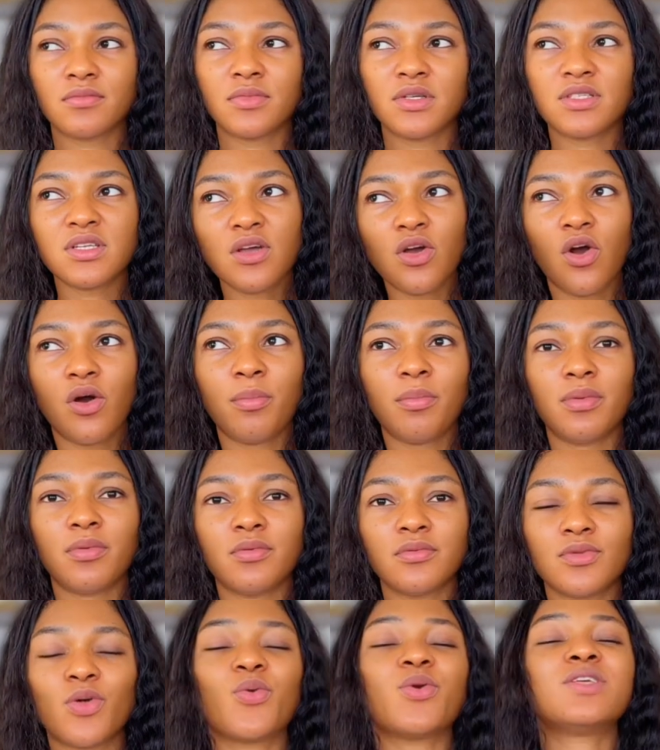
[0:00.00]
Is it up?
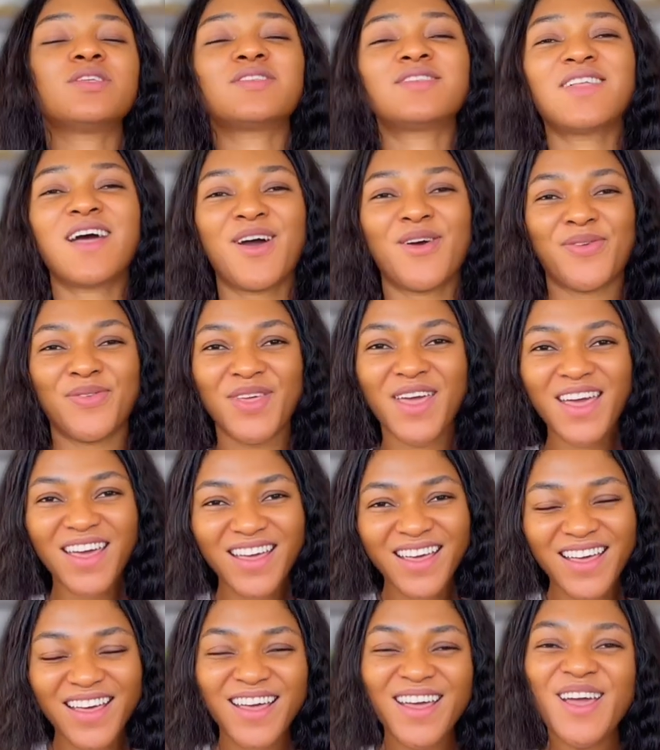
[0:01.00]
No, it's down.
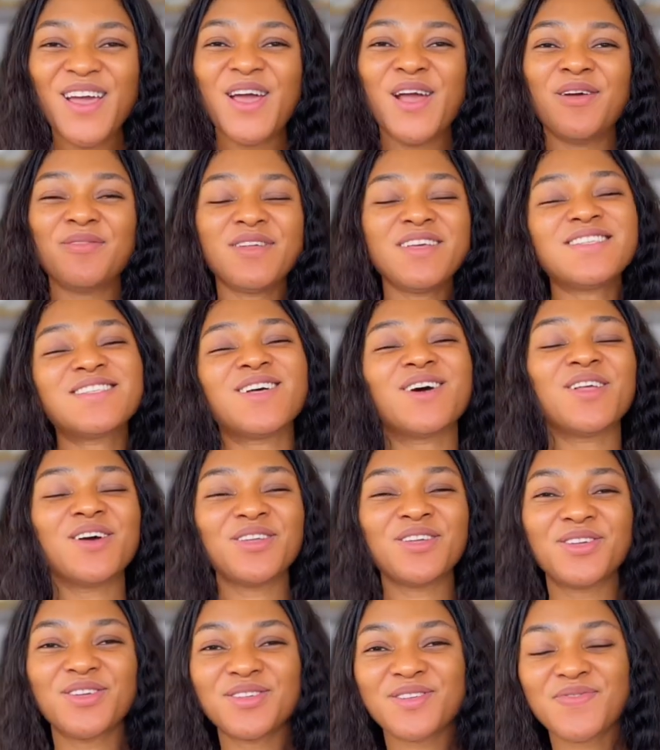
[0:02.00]
Please turn on
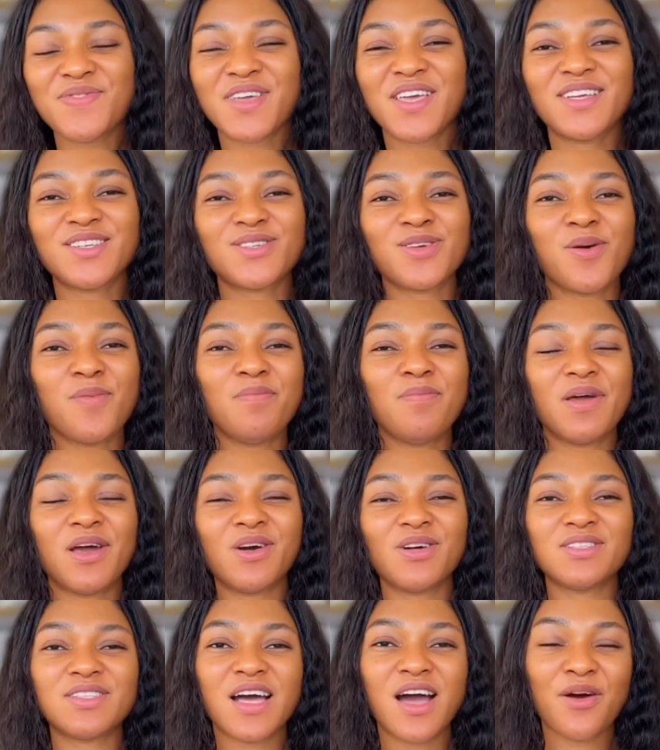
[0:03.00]
the notification
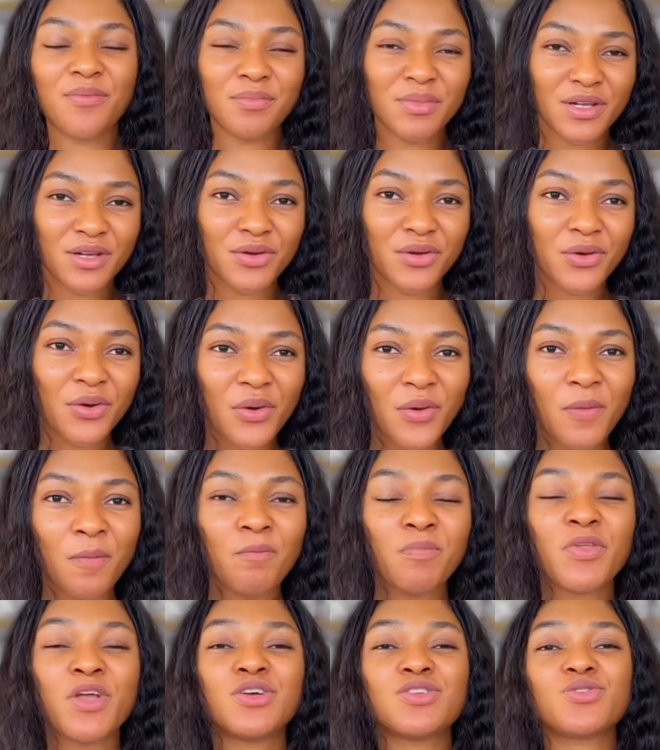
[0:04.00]
bell down below
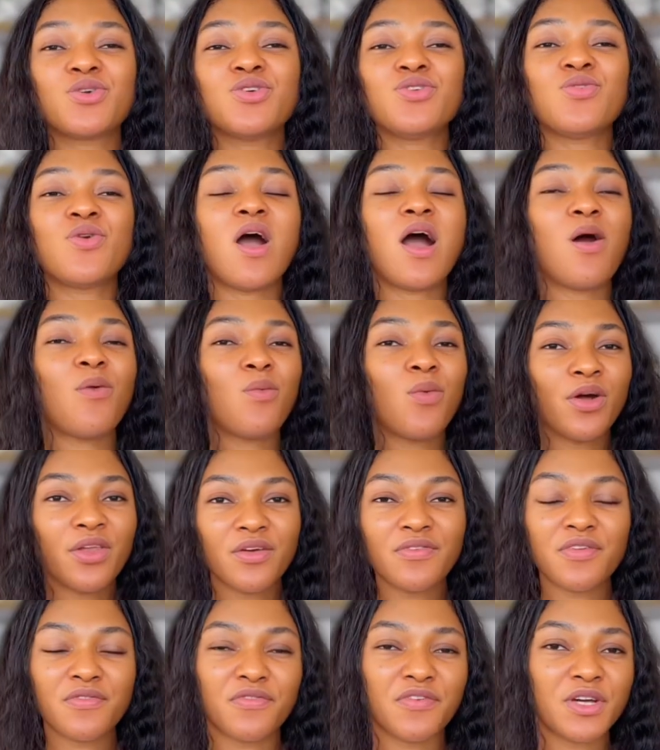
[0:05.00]
so you are one
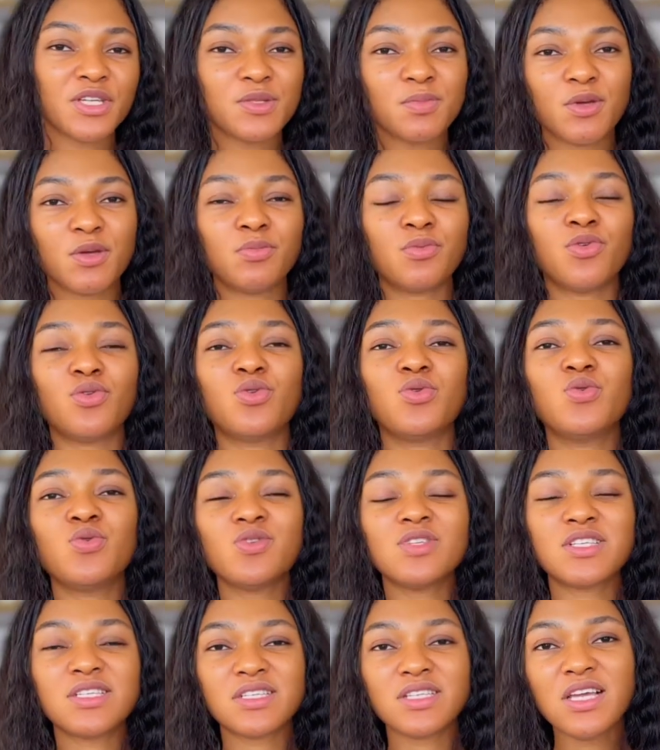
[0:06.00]
of the first people who
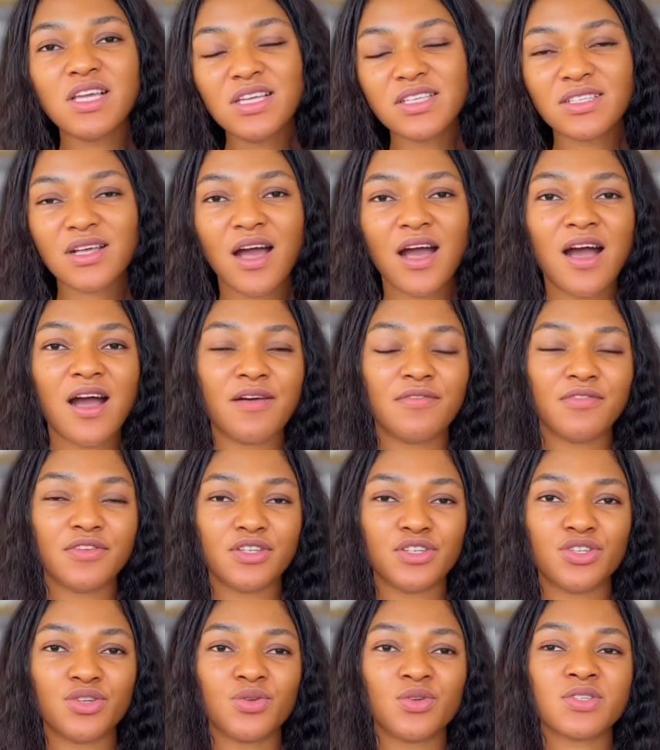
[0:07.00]
sees our
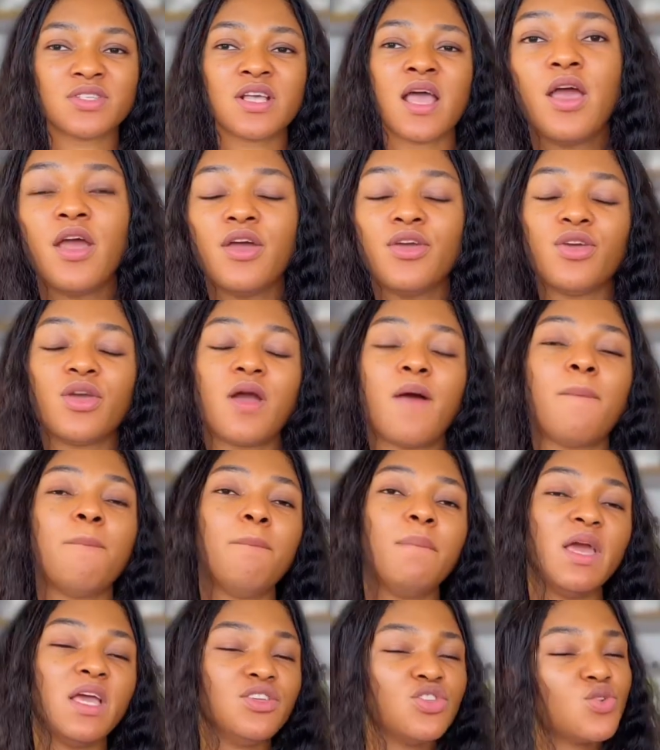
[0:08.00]
videos. You can
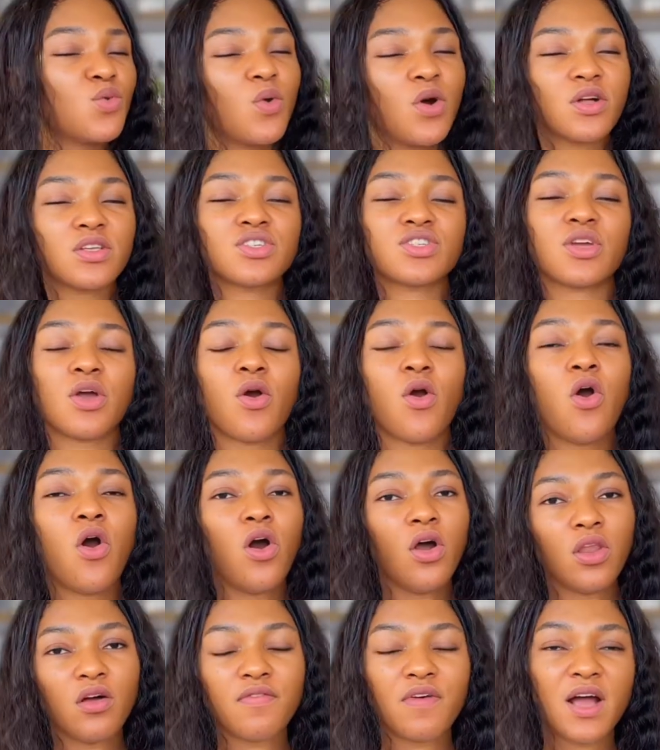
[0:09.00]
binge watch
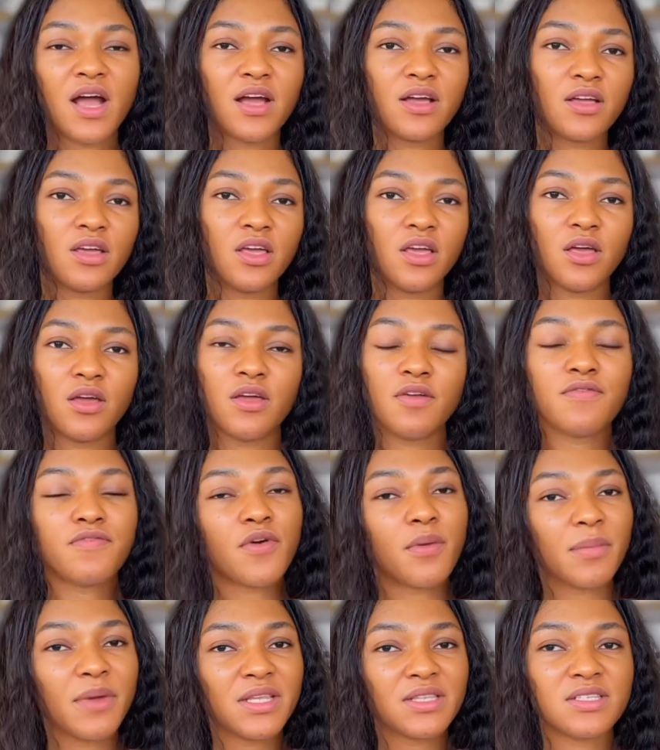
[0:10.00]
all of our
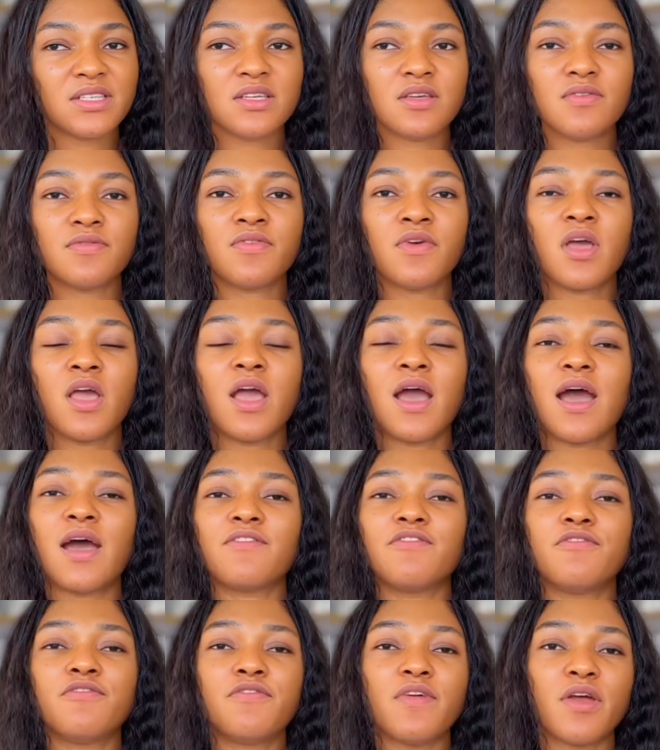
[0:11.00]
informative
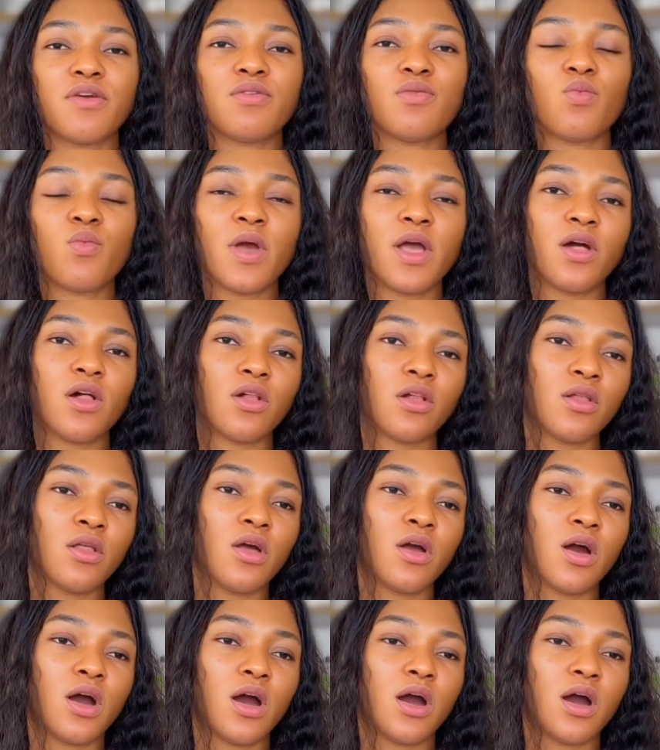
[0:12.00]
and very well